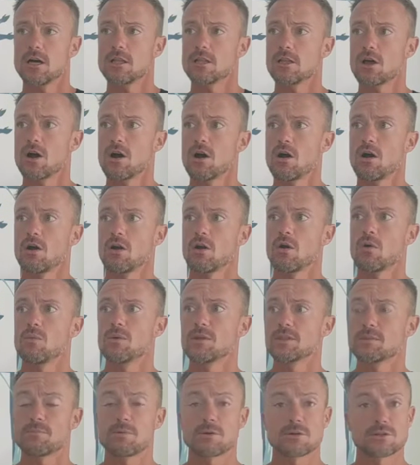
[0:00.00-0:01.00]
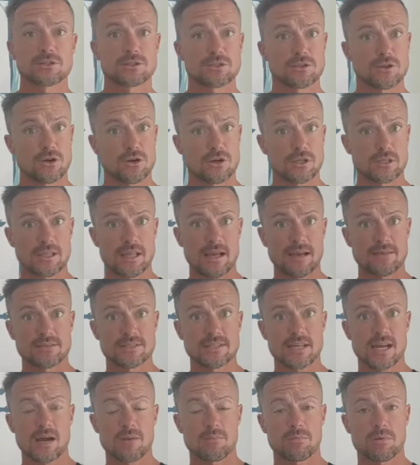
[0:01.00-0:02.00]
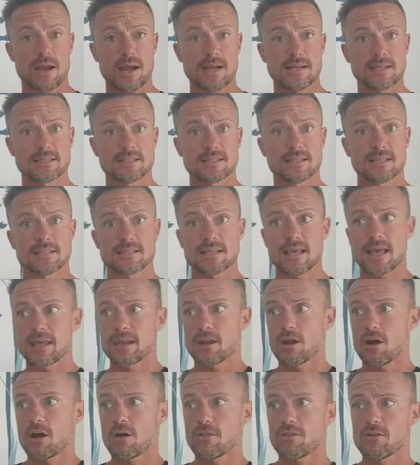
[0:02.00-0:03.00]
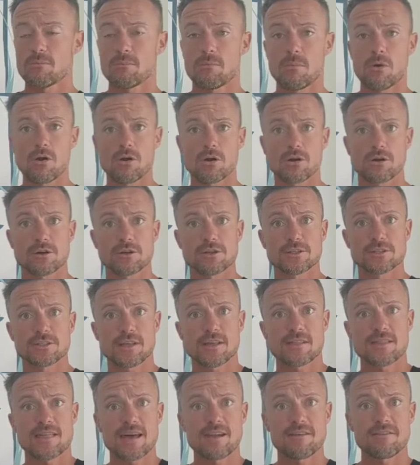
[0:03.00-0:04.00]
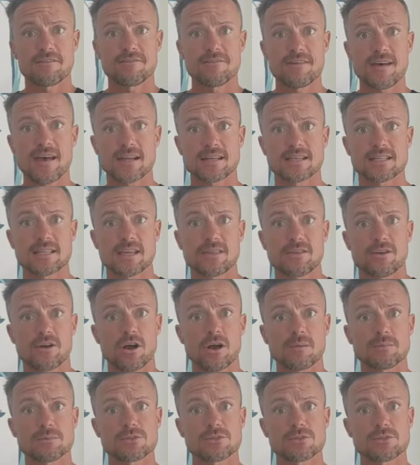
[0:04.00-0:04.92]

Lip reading: along with the person's current lifestyle practices, and other markers that affect either